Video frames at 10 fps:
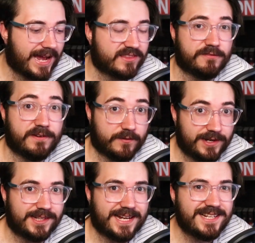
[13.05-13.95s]
At the
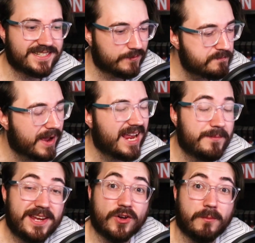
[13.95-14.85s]
very least,
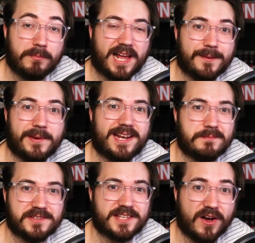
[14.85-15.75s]
maybe not Blackbeard
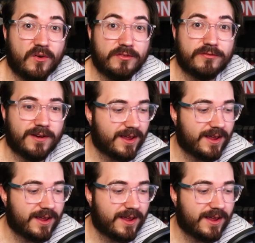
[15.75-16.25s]
himself,